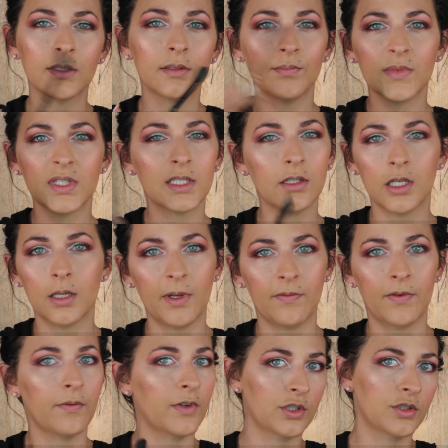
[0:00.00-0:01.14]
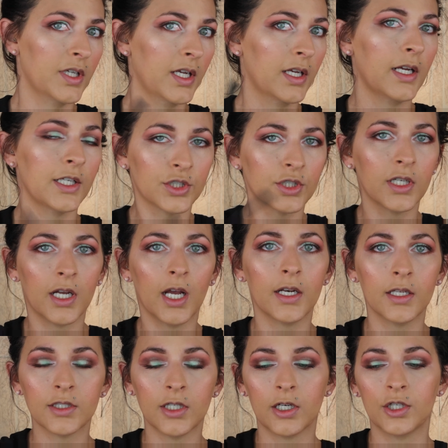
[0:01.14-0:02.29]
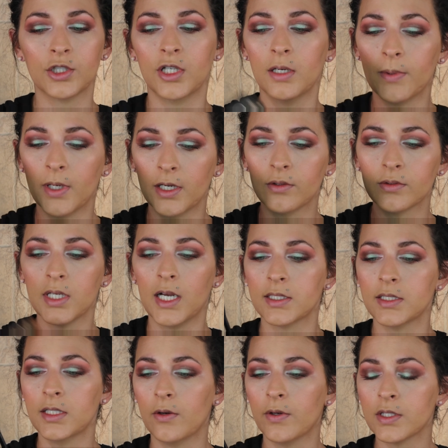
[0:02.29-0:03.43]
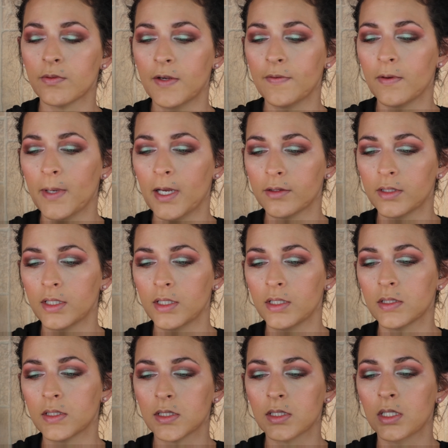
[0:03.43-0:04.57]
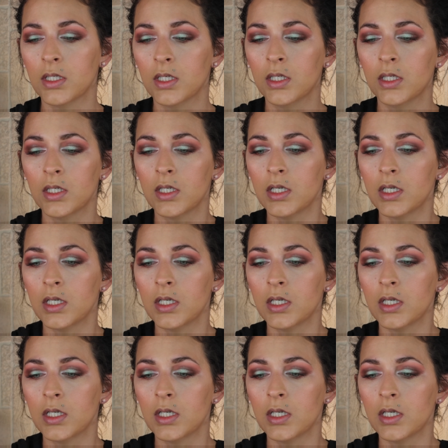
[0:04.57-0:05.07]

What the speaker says: It's still not my favorite shade. I should have gotten a darker shade, but I know Tati always raved about this.